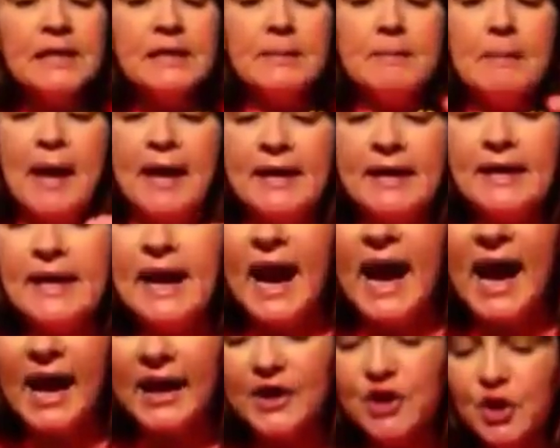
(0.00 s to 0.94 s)
depending
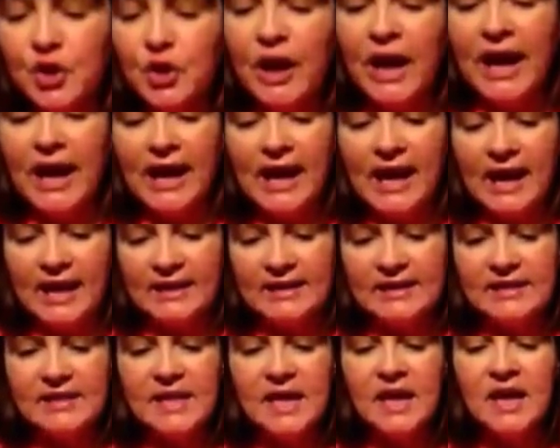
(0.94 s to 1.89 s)
on your
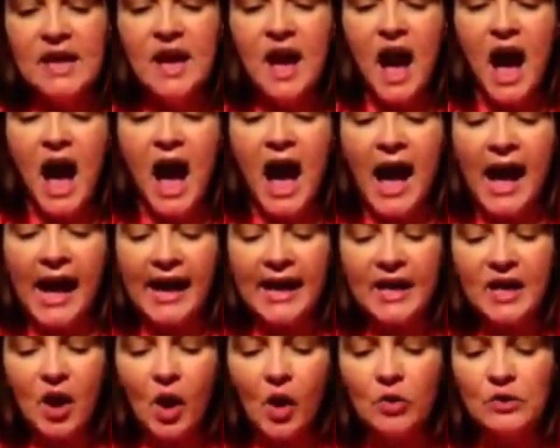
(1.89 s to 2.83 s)
hands,
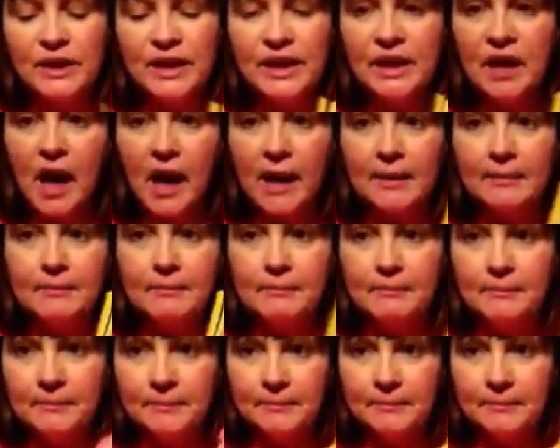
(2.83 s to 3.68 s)
I only cut,